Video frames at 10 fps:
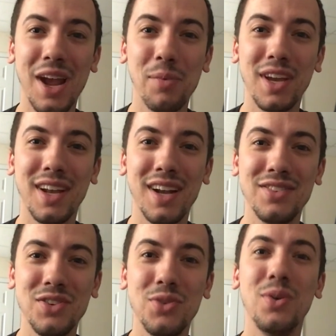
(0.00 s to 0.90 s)

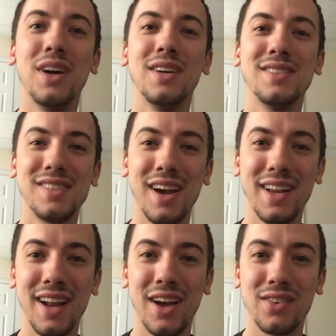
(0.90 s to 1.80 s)
CameraKid92
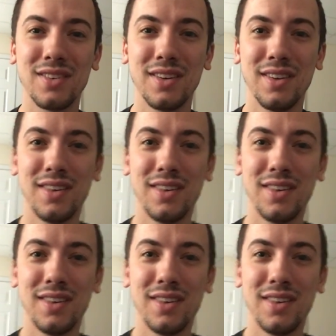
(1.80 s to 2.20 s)
signing out.